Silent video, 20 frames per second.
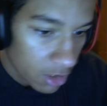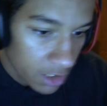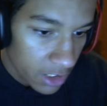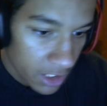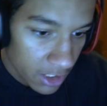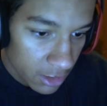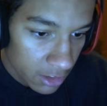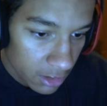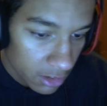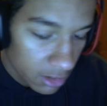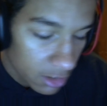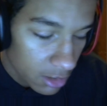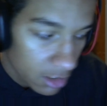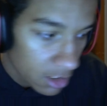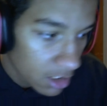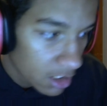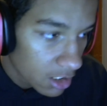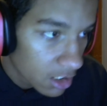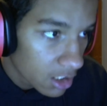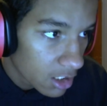at
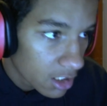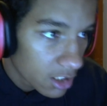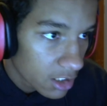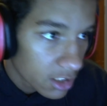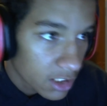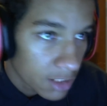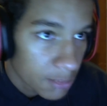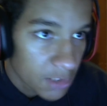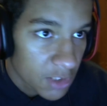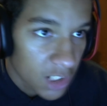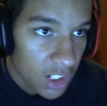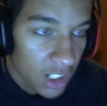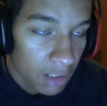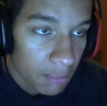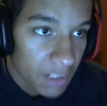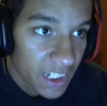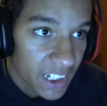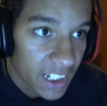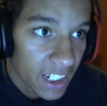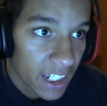it, keep trying to
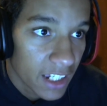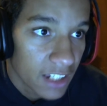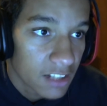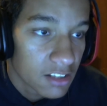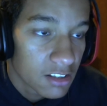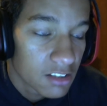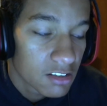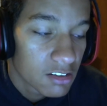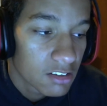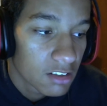make gains.